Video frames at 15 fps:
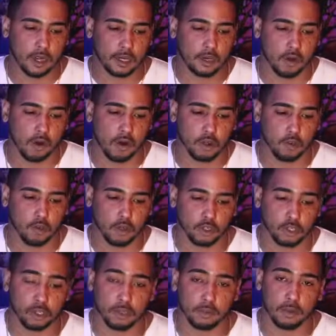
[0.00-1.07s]
God wants you to
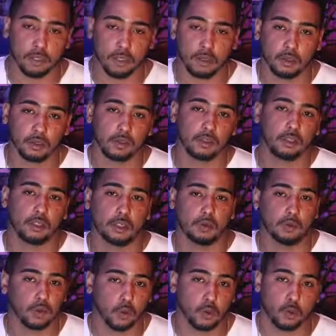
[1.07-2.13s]
be. Keep
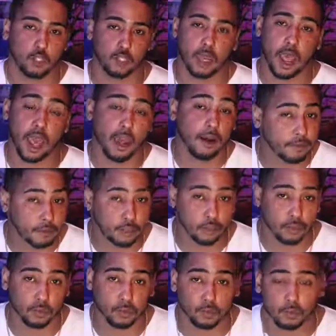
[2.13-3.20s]
doing what you have to do,
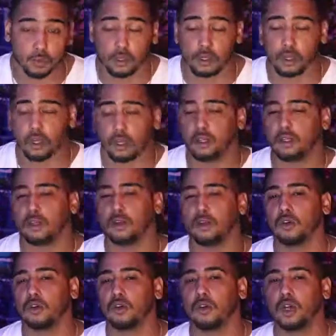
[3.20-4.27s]
you
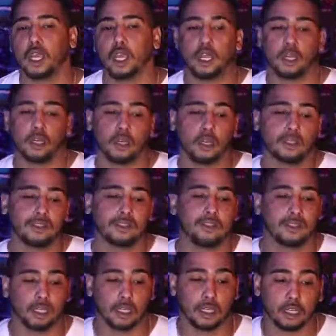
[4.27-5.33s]
know, and
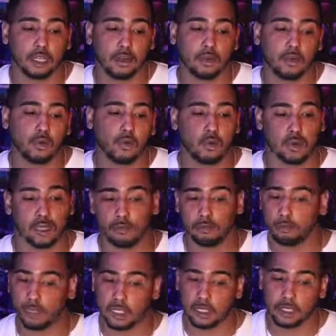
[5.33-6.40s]
until we
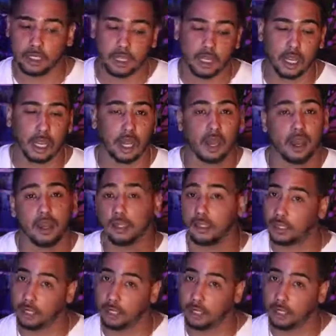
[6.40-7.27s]
meet again,